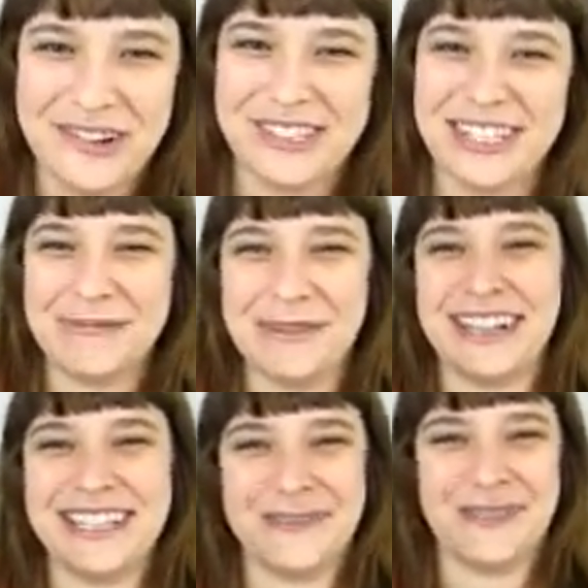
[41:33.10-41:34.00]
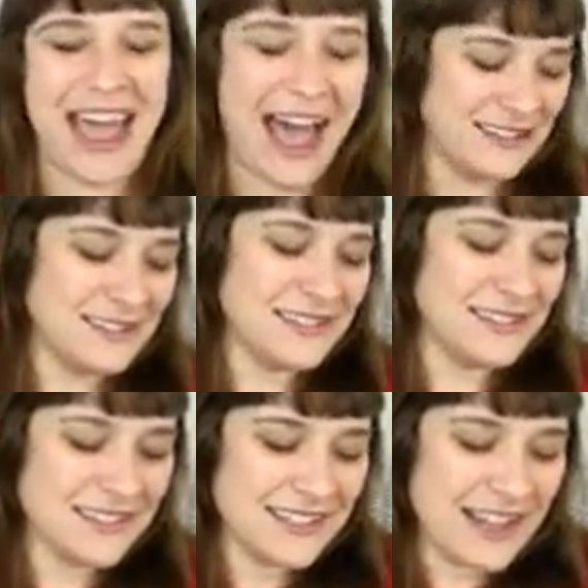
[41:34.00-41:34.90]
just because of
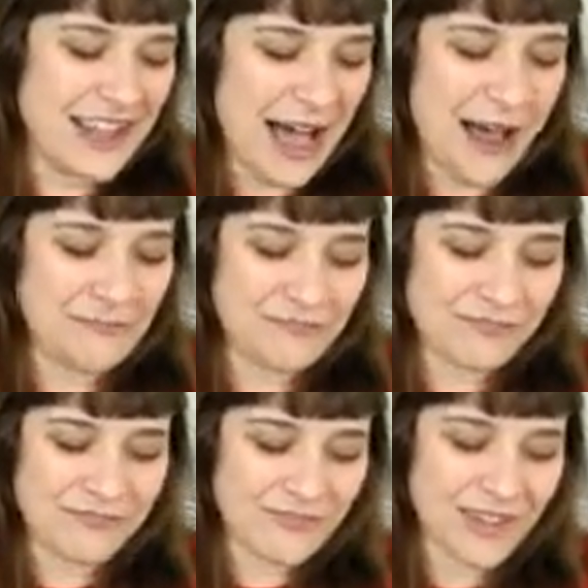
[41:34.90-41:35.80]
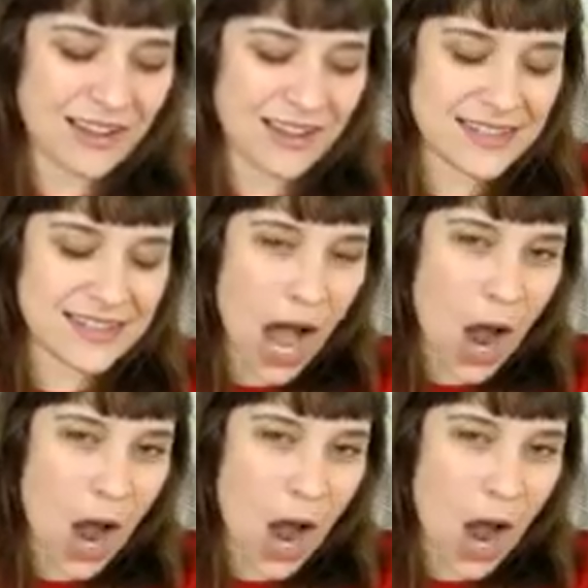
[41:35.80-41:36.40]
that. Um, so,